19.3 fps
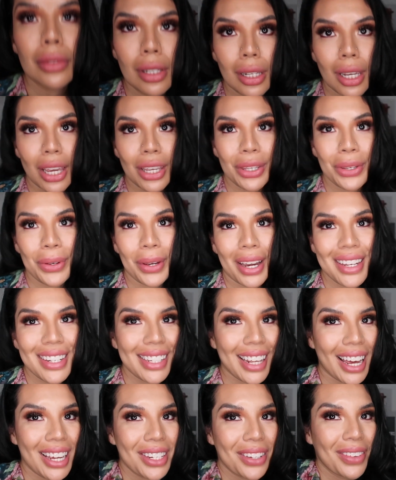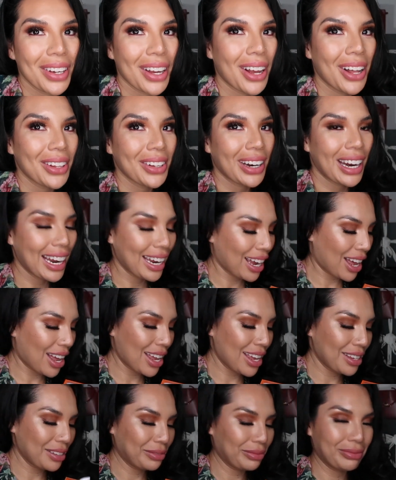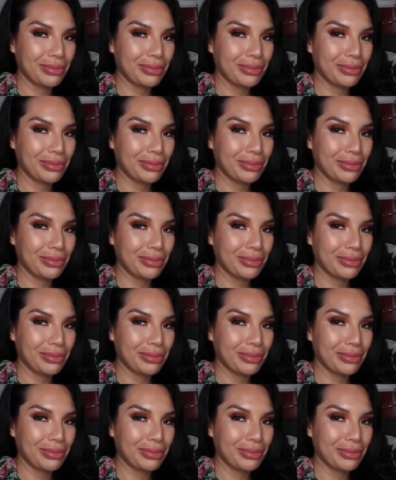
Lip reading: can you guys guess what color I got?